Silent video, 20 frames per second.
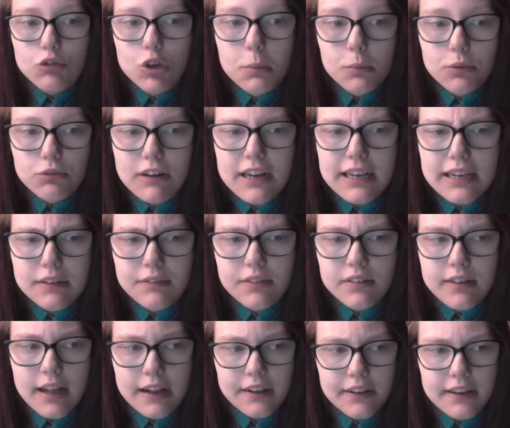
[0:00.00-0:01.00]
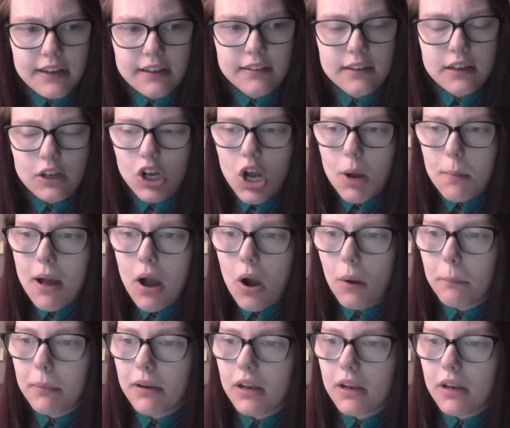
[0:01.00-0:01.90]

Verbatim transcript: rooms reading for 10 years and then come out and